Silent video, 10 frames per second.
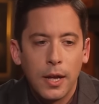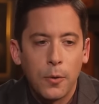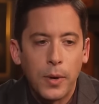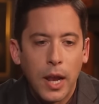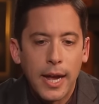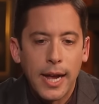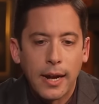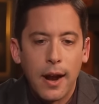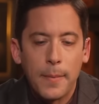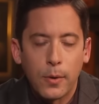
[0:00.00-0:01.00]
Uh, we like
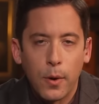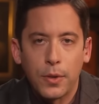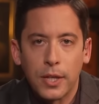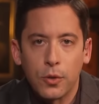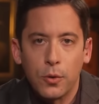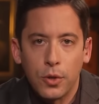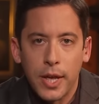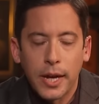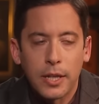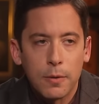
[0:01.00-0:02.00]
economic growth. That's a good
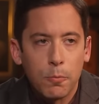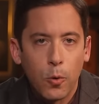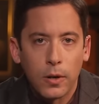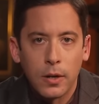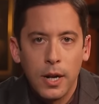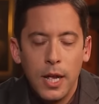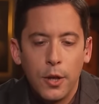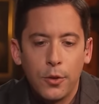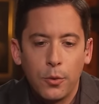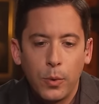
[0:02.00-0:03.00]
thing. It's important.
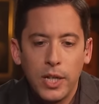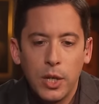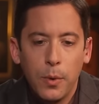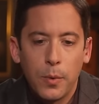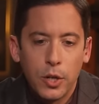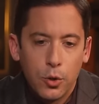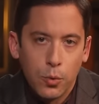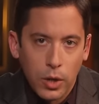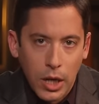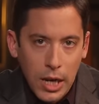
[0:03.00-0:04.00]
The reason we want
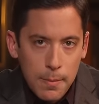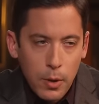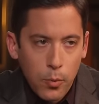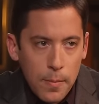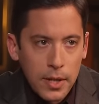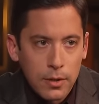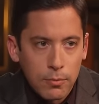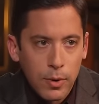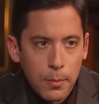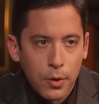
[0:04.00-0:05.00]
to limit
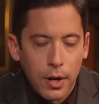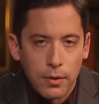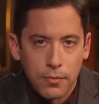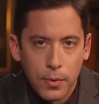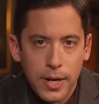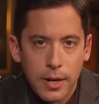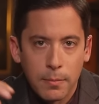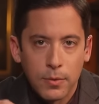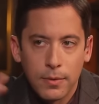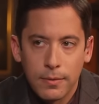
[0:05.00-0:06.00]
women's reproductive
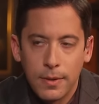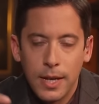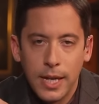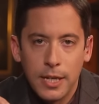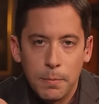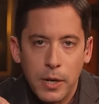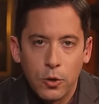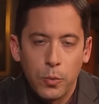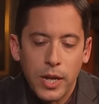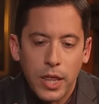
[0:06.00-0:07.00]
freedoms is
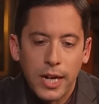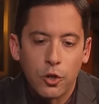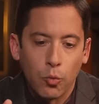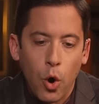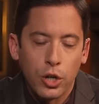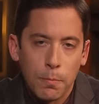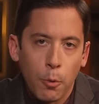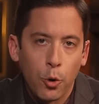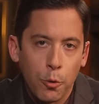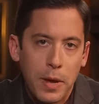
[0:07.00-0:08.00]
because we think it's wrong to
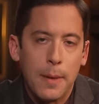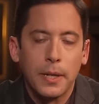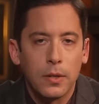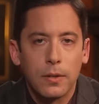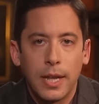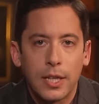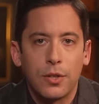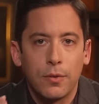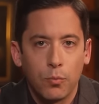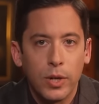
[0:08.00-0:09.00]
murder babies. That's
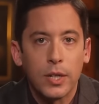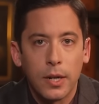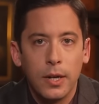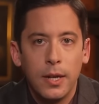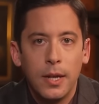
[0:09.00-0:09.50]
the reason.